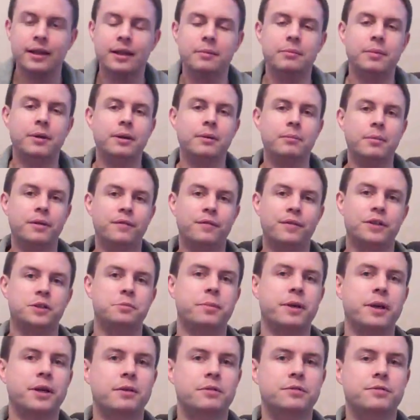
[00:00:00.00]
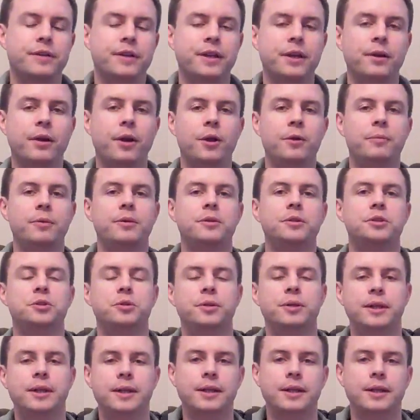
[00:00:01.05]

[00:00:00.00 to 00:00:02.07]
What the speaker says: my first pickups video. Hope you enjoyed it.